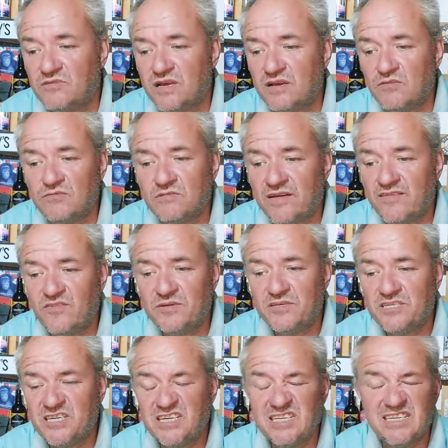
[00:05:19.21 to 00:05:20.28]
it will never be
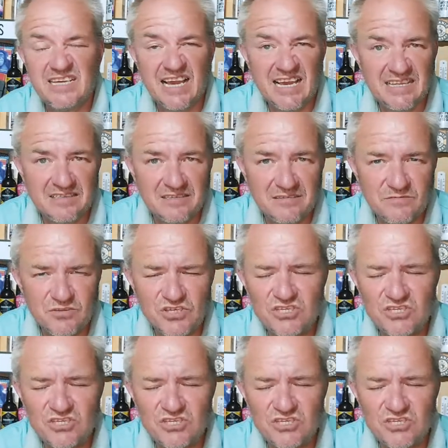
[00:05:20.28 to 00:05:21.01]
seen again, which